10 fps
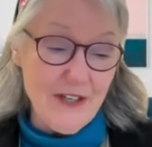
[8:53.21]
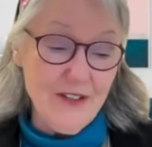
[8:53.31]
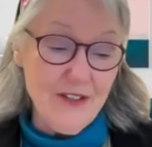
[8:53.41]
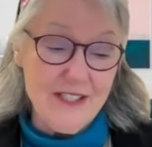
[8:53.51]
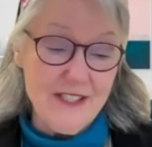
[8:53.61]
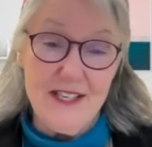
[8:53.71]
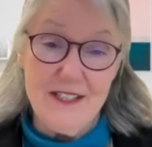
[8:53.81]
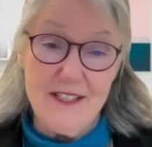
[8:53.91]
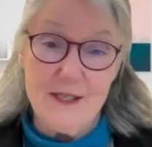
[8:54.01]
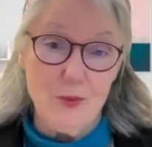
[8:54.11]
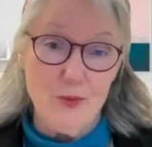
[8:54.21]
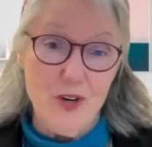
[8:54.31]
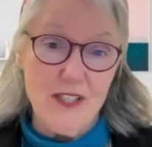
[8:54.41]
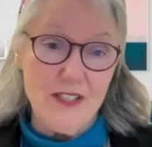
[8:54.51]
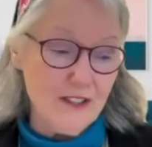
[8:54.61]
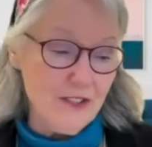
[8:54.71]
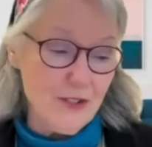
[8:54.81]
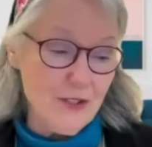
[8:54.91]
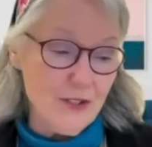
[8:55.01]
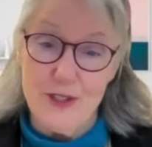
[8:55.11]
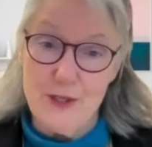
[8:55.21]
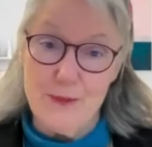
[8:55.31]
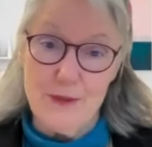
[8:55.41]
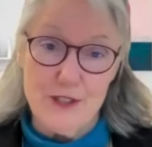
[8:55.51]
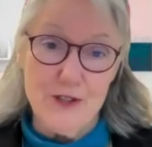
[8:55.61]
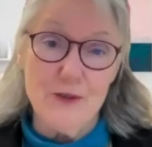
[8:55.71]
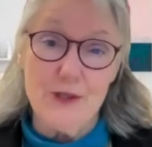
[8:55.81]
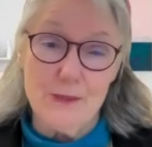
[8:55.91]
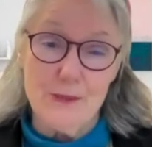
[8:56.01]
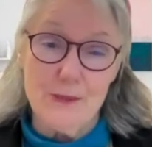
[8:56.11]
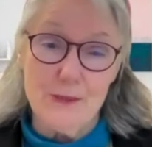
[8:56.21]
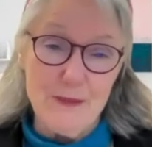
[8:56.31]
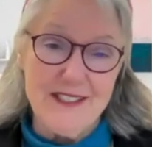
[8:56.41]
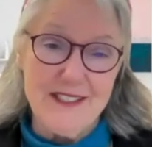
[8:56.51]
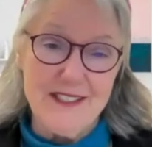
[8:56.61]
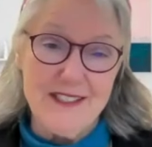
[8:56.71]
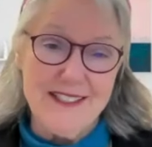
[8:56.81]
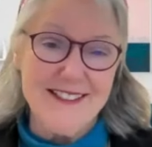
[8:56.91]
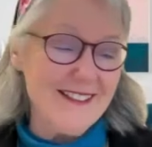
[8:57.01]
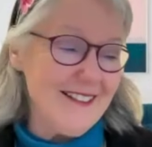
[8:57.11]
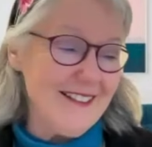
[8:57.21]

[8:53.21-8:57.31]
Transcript: Well, I already said number one, it looks too good to be true, and maybe it is.